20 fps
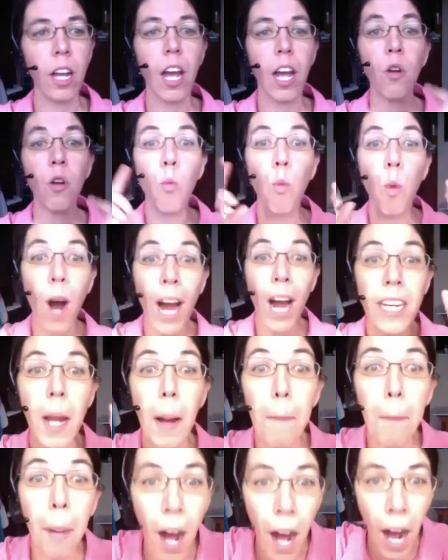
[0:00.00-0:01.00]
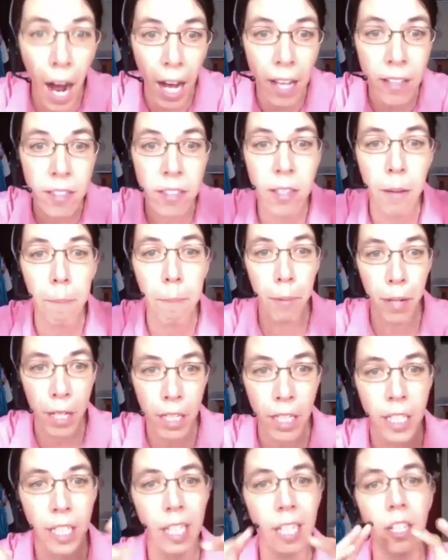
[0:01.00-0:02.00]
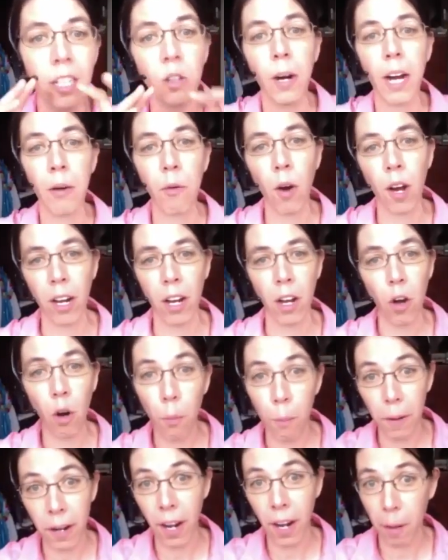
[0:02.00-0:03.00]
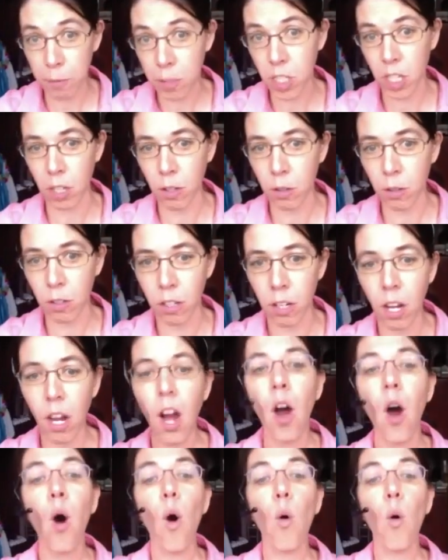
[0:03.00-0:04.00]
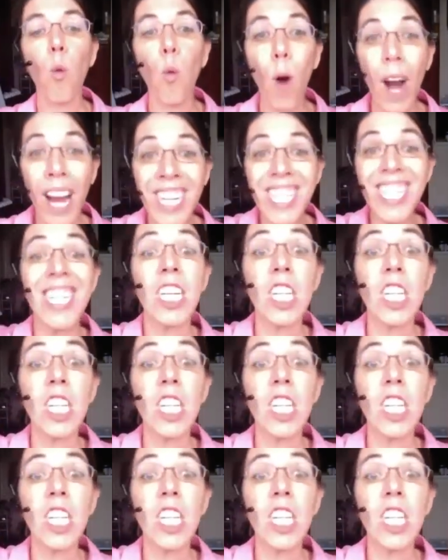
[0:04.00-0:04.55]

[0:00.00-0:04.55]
And what possibility do I want to open up to? What